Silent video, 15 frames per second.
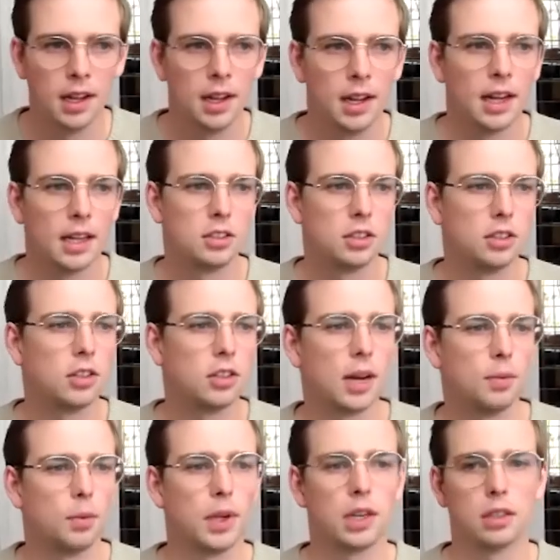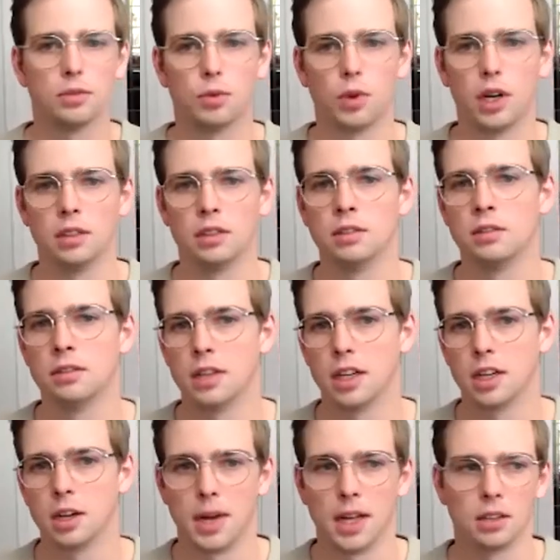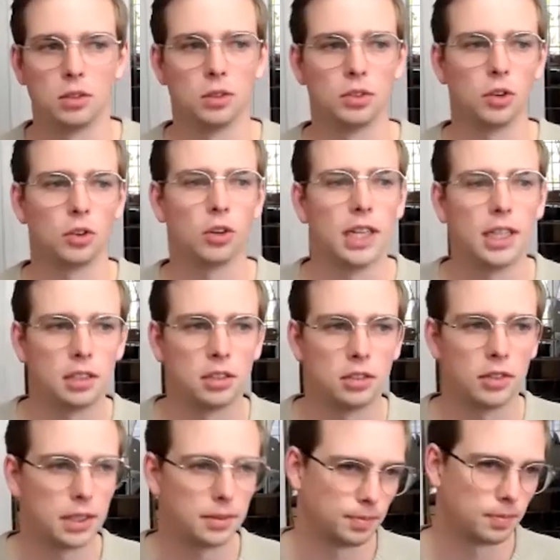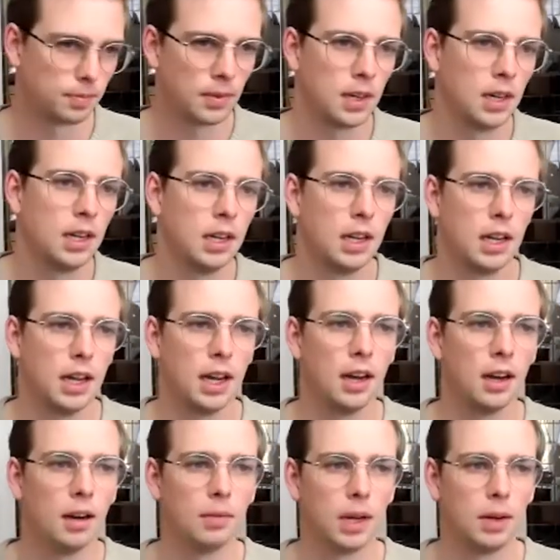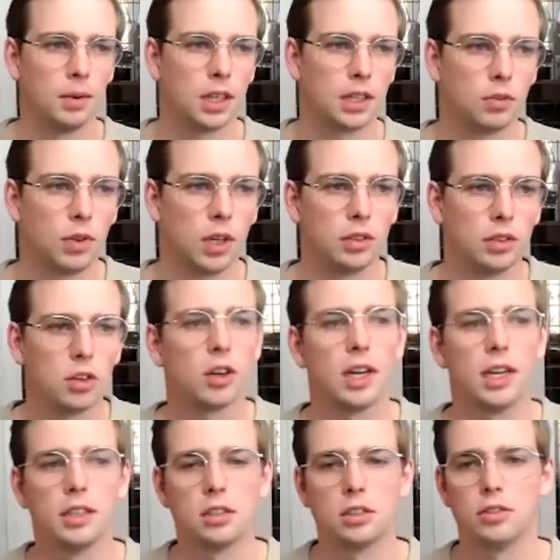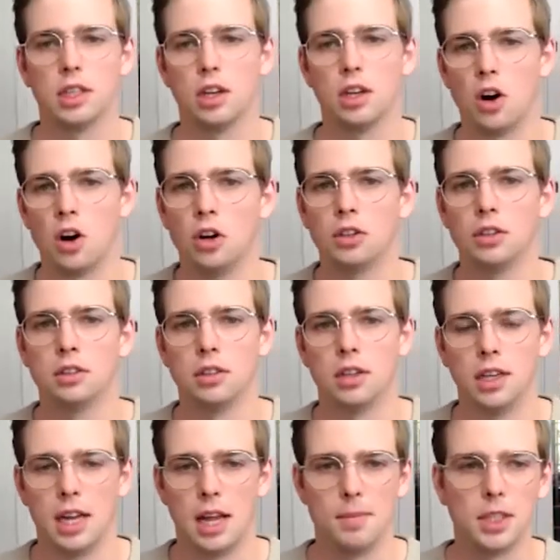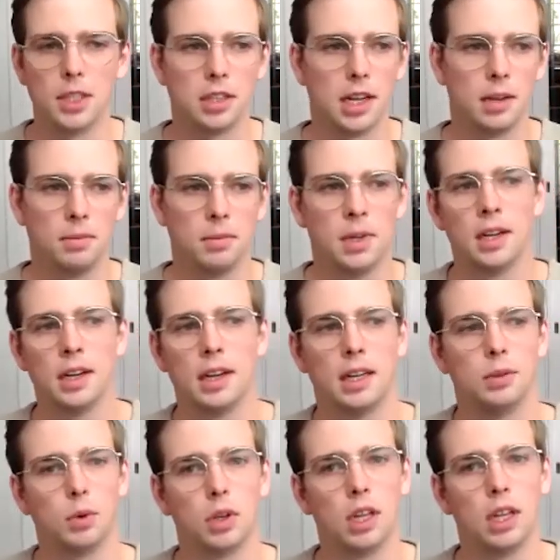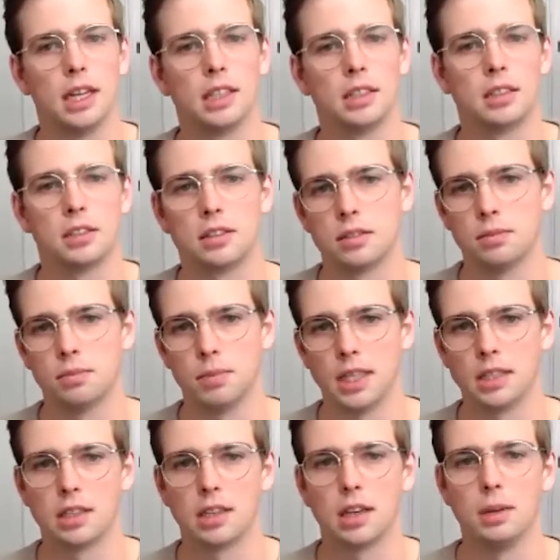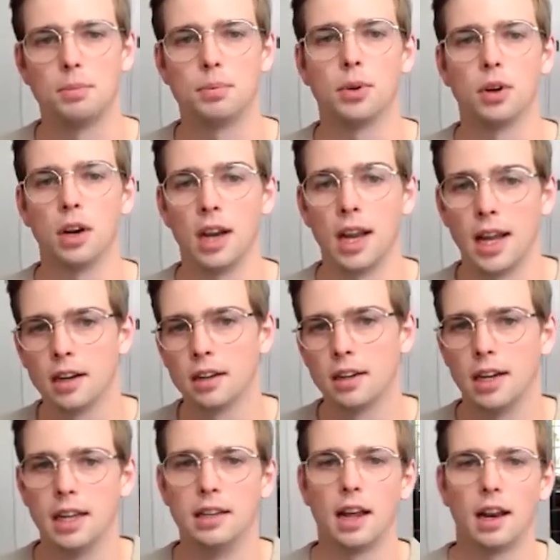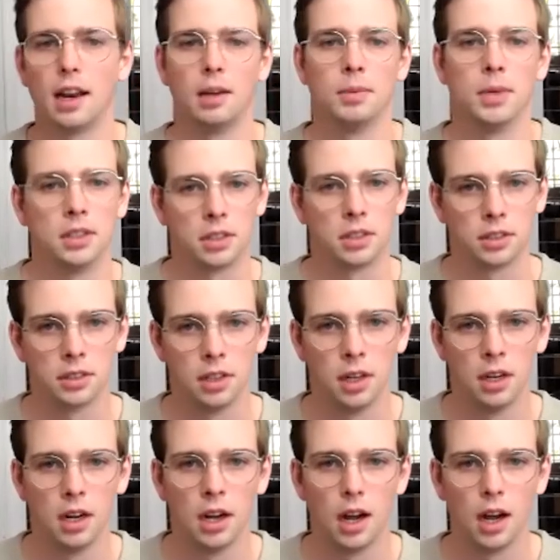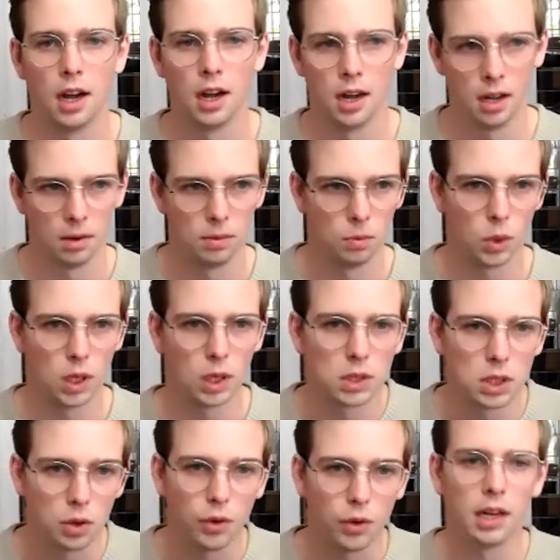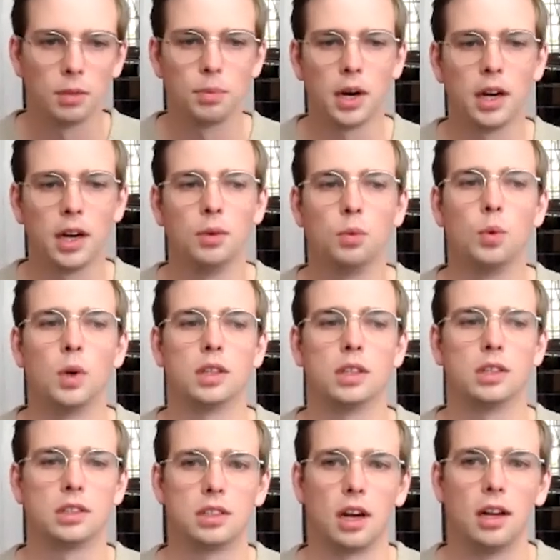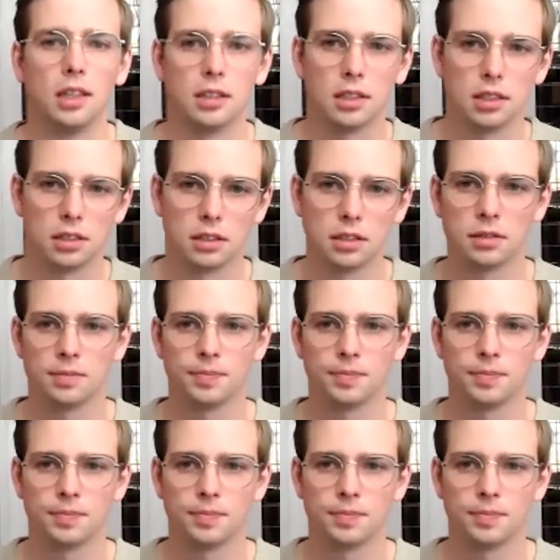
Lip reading: And to do that, we can run a command called Docker history. And we can run Docker history on an image name, and it will list basically per layer in that image what it was created by and what the size is.